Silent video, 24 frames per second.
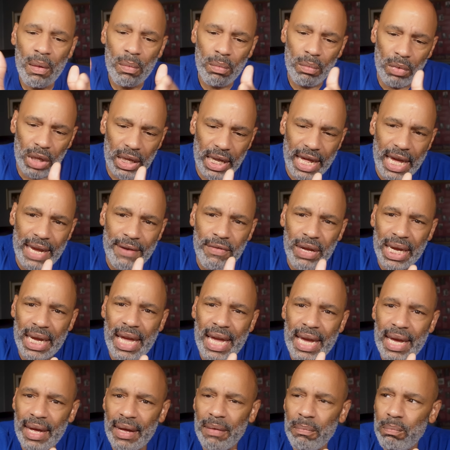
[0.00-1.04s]
leaving
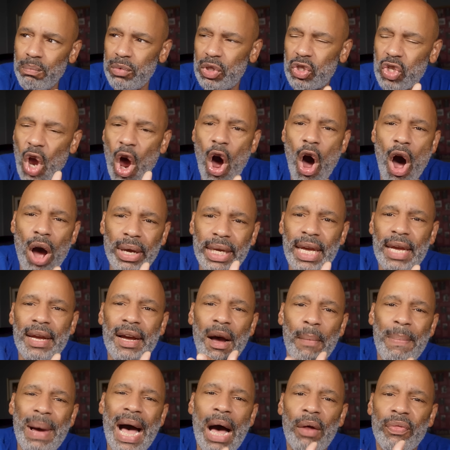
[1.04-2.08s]
him talking
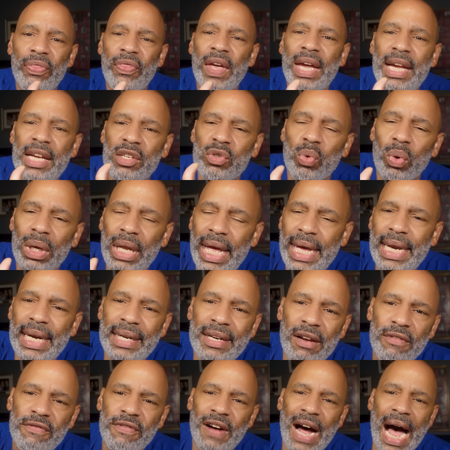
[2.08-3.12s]
about things related
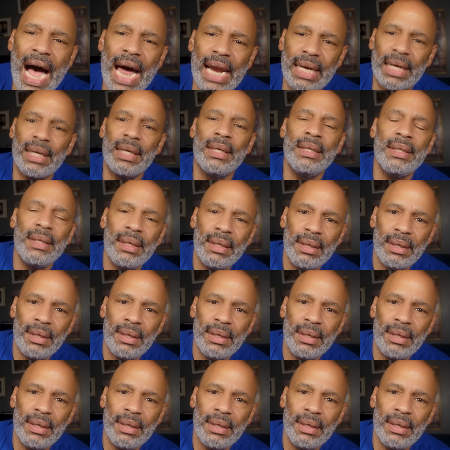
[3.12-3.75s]
to Vada.